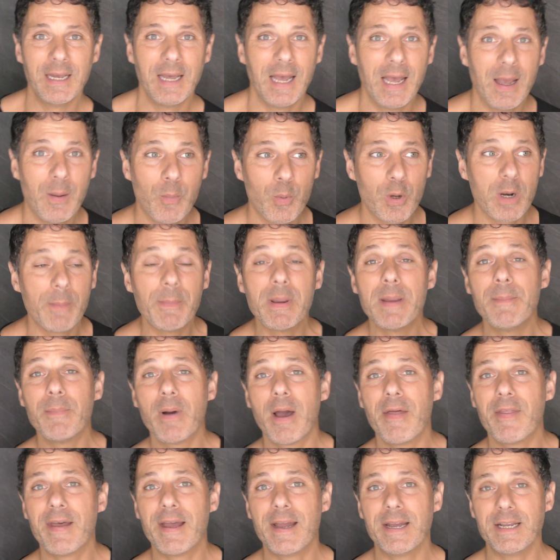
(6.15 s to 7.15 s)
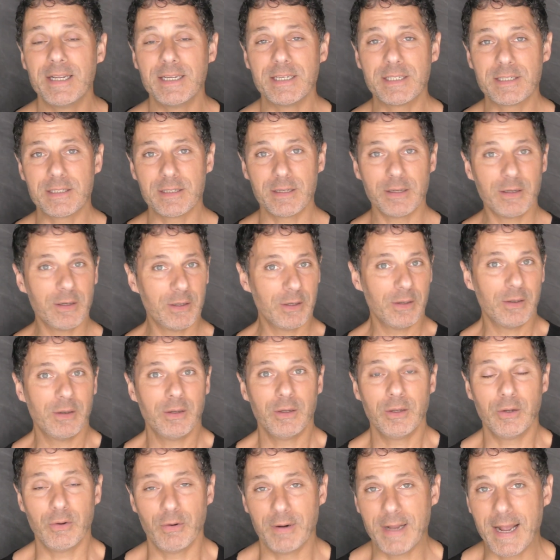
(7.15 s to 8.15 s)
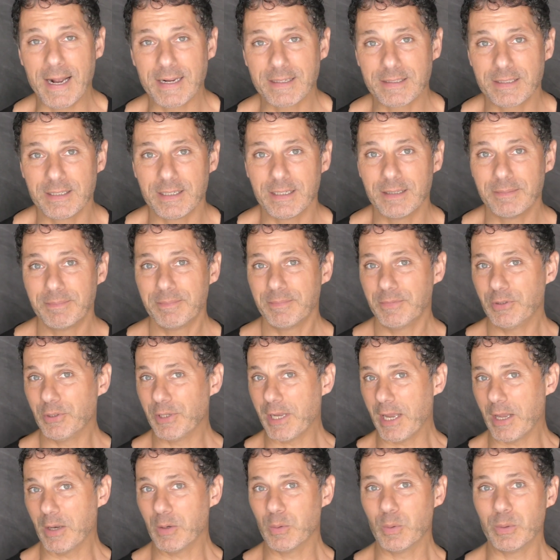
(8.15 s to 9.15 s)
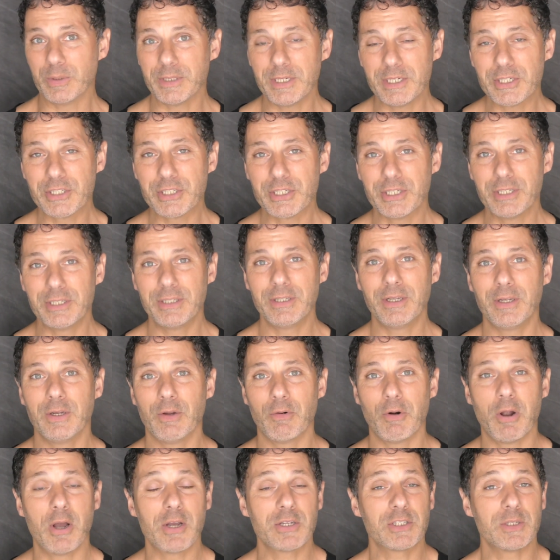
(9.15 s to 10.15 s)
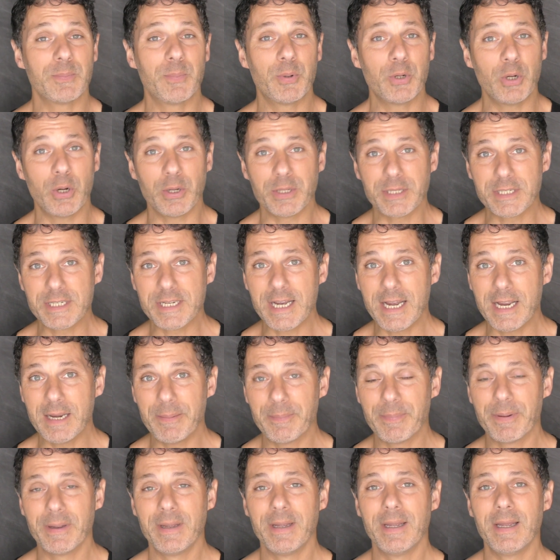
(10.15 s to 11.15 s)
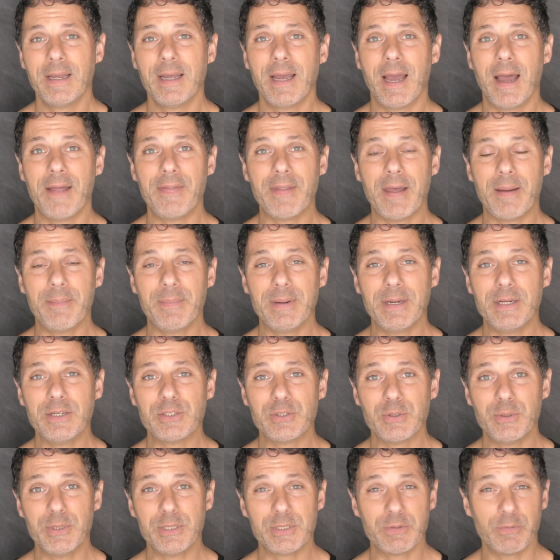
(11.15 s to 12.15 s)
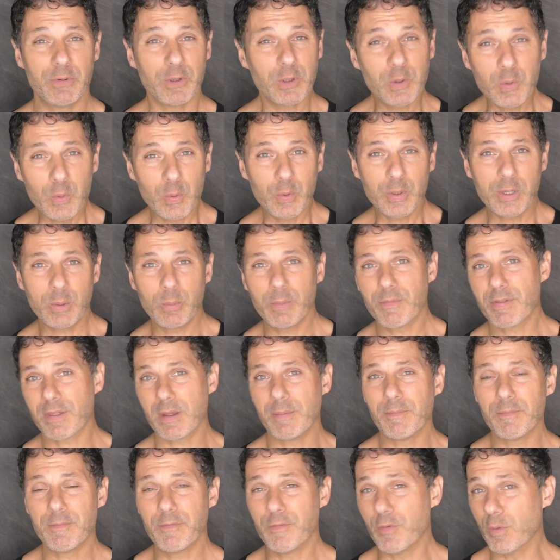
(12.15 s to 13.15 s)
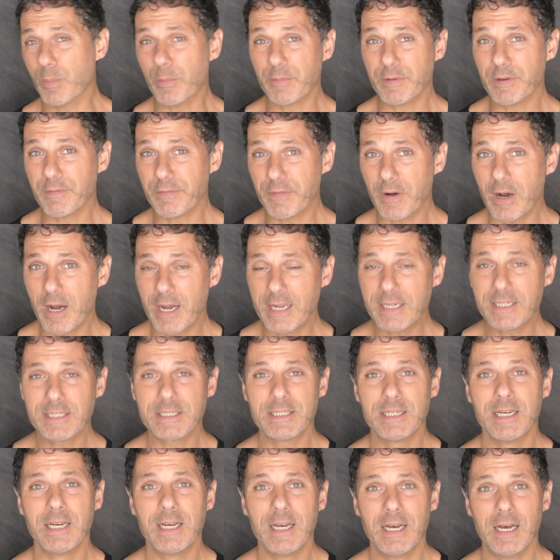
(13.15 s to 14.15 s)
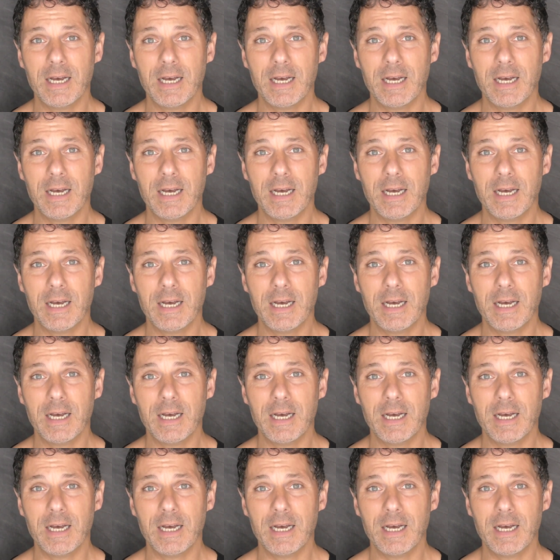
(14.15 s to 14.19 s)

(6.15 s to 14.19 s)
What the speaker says: And what I mean by that is you're an actor, you get an audition, you're asked to put it on tape, and that means you need to record it with some form of device.